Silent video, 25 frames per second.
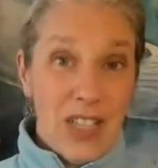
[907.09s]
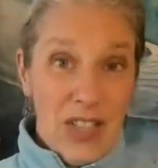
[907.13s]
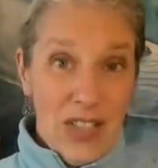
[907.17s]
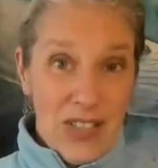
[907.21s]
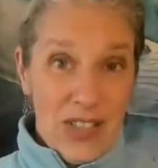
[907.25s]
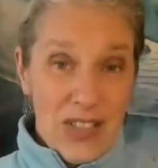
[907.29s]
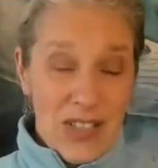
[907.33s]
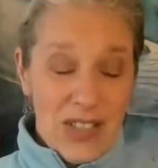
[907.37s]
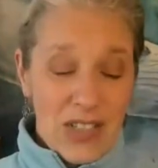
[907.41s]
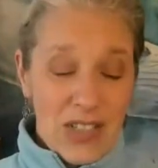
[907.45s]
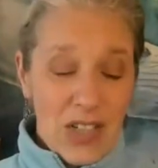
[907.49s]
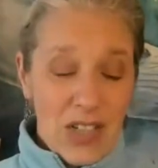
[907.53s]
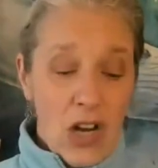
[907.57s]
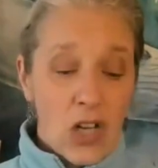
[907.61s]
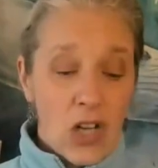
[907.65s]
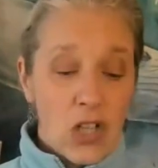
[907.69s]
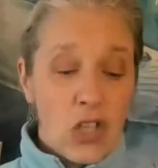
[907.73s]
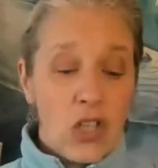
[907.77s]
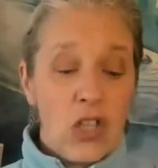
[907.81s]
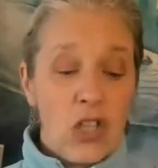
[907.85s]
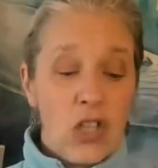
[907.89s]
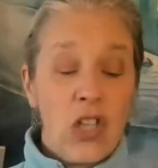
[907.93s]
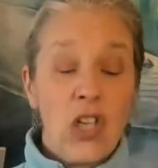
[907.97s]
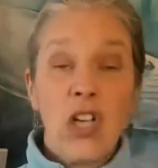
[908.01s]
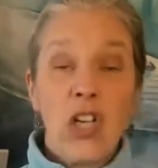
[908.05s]

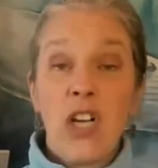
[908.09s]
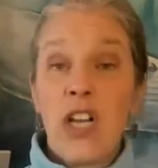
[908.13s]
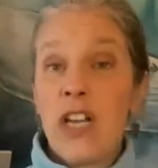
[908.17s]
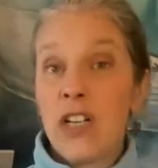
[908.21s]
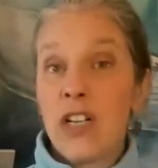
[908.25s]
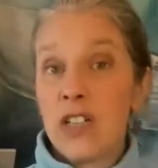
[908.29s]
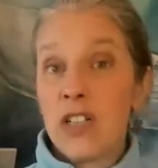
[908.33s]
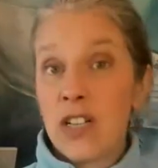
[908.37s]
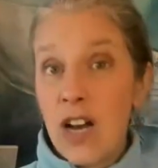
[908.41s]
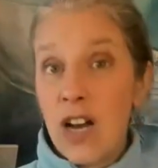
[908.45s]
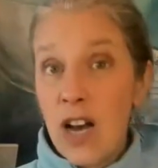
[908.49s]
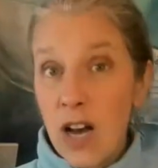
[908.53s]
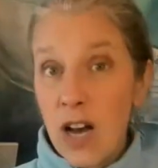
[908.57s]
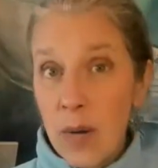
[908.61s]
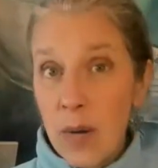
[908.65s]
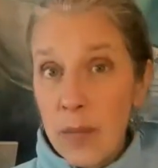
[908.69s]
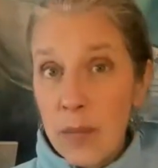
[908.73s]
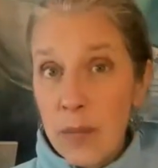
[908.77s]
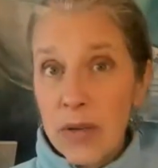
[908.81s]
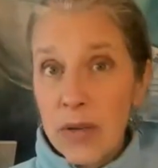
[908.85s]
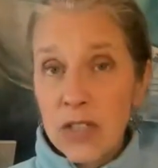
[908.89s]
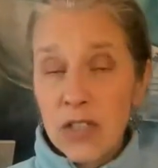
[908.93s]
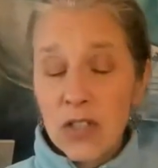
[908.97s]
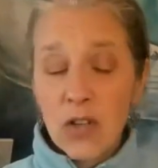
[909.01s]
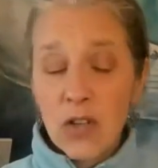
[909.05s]
discussion and
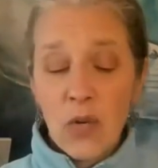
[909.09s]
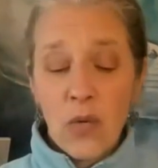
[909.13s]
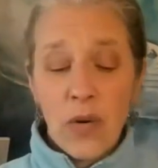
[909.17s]
topics